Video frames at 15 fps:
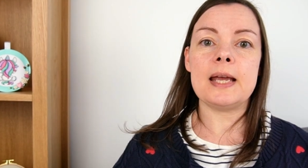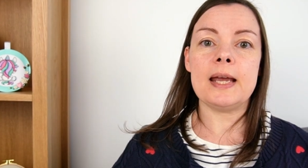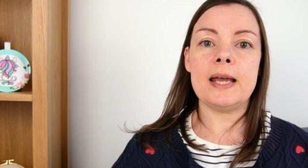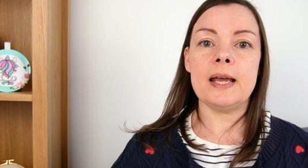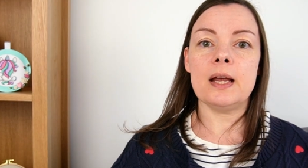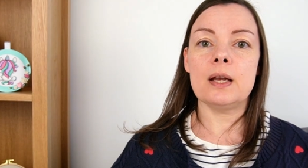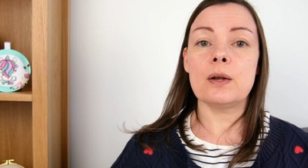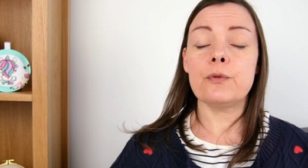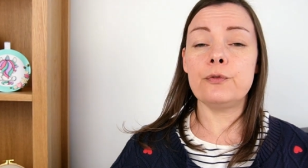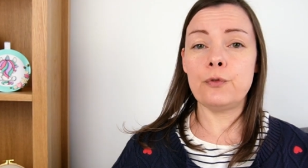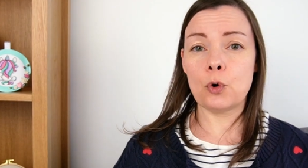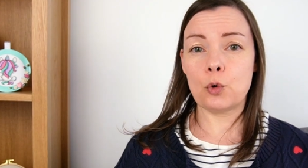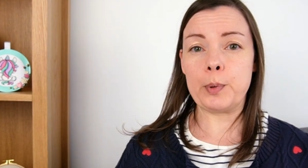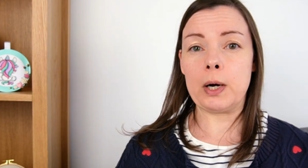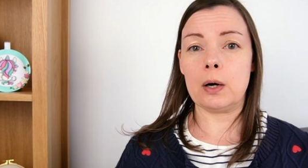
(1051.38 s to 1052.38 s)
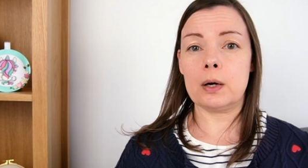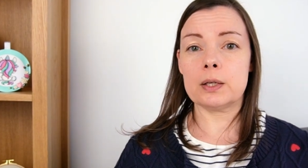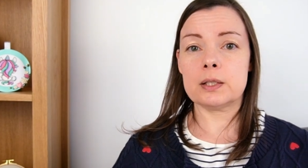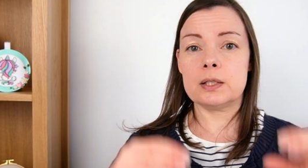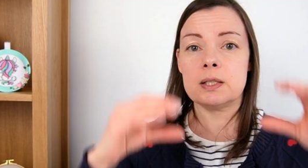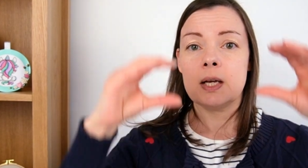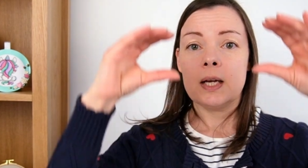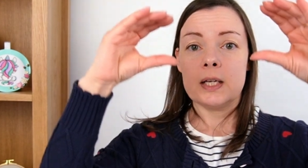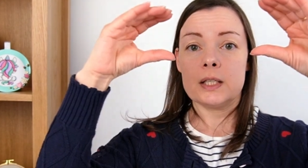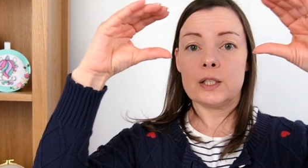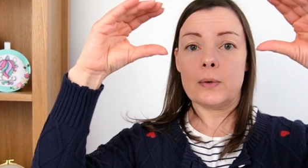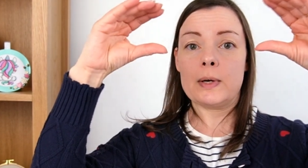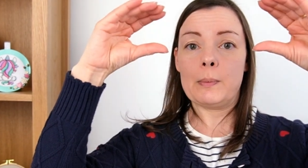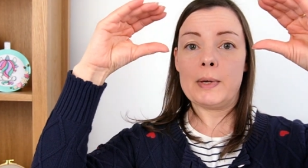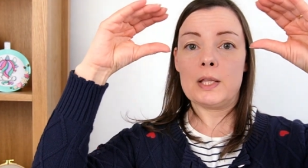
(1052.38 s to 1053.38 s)
in 4 parts.
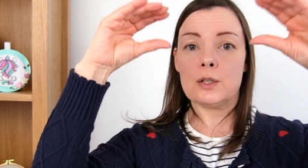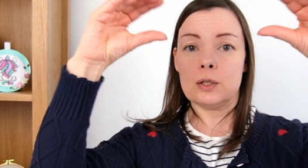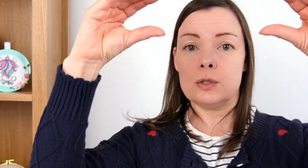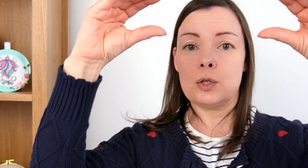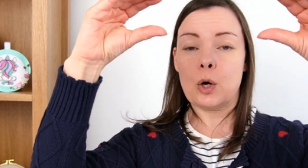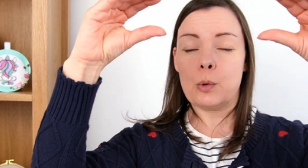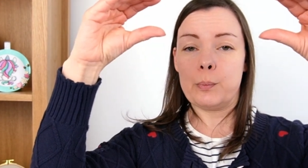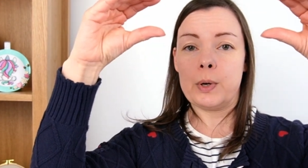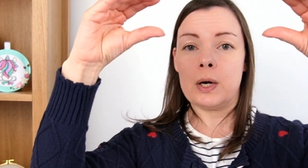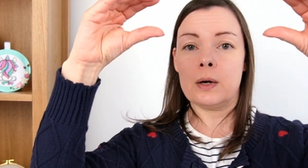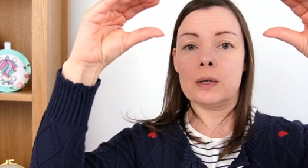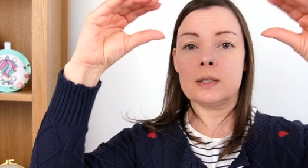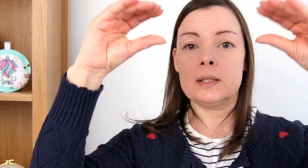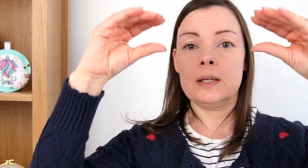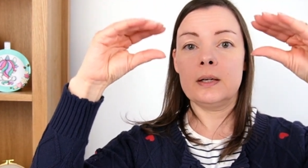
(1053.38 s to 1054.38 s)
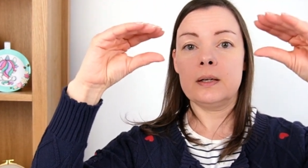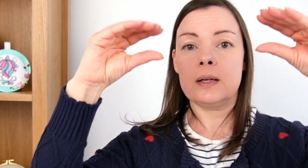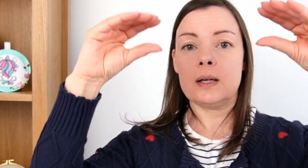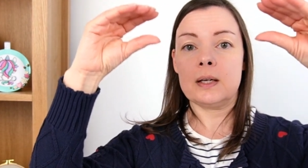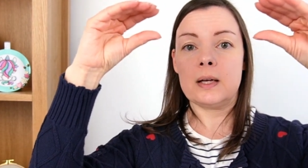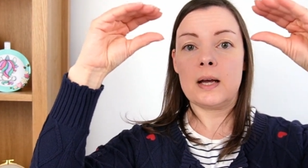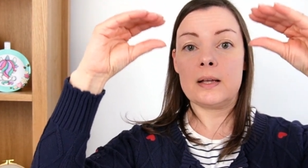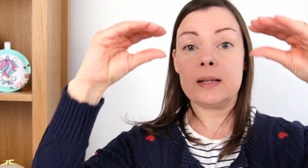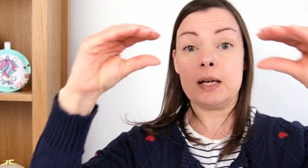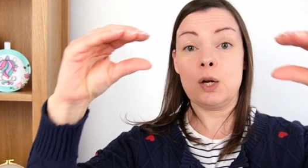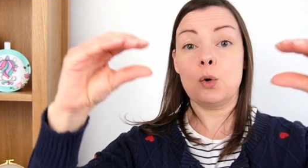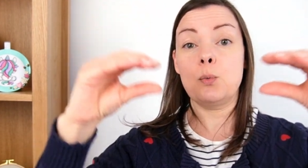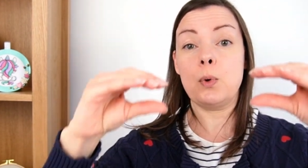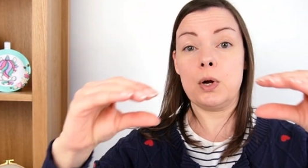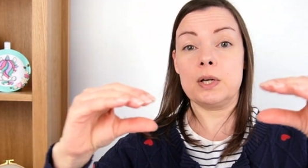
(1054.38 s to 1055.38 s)
So it'll be the top part, and then
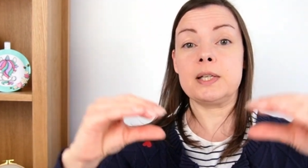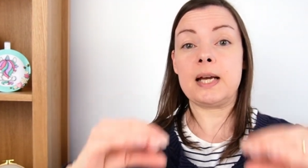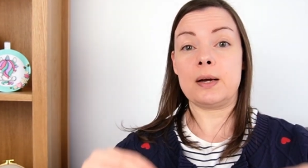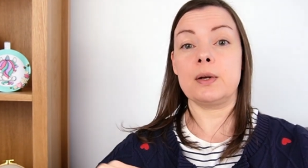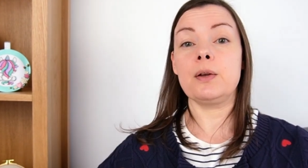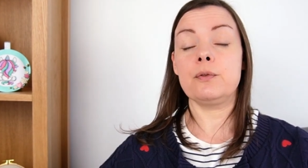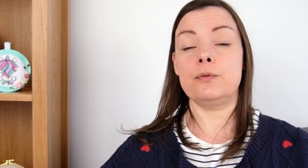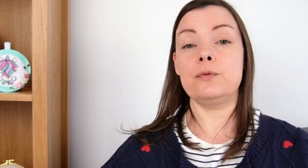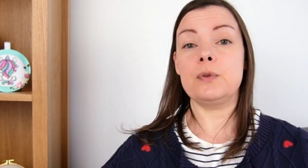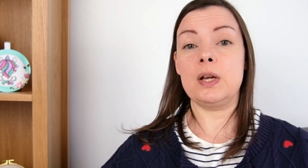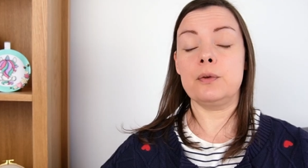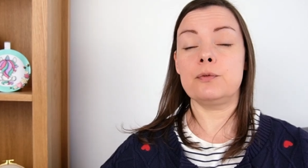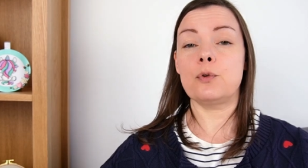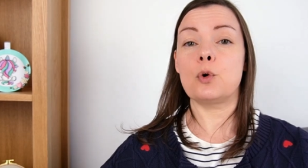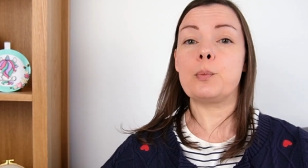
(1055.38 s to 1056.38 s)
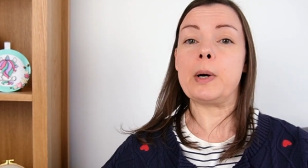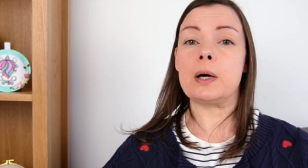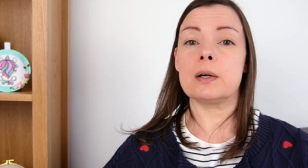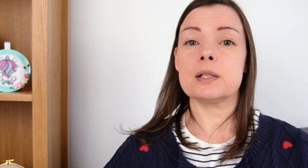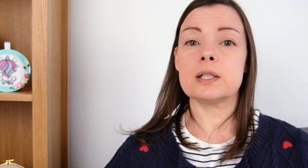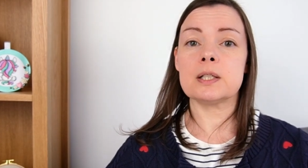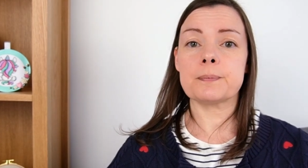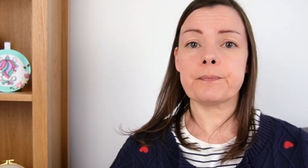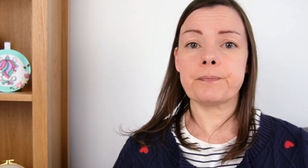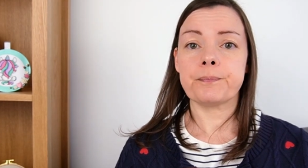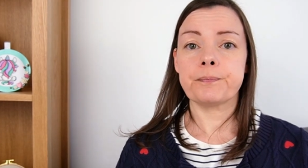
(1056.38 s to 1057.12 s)
it will work down in 4 parts.